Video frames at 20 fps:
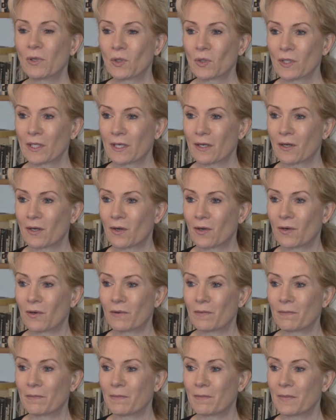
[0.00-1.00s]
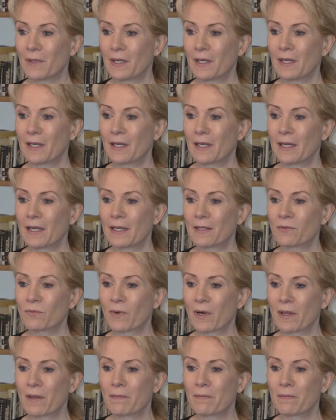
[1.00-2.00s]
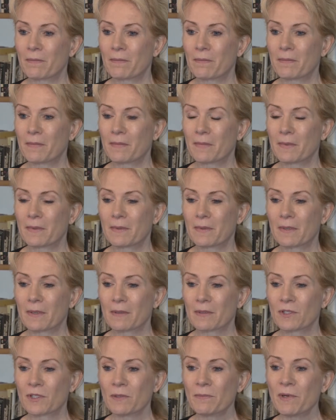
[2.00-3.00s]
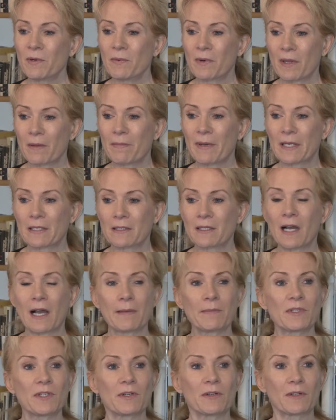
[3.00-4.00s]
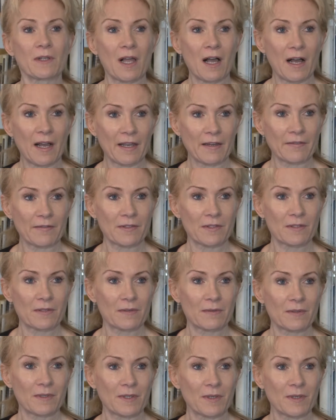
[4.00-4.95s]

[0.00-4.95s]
building a home is should be one of the best times of your lives.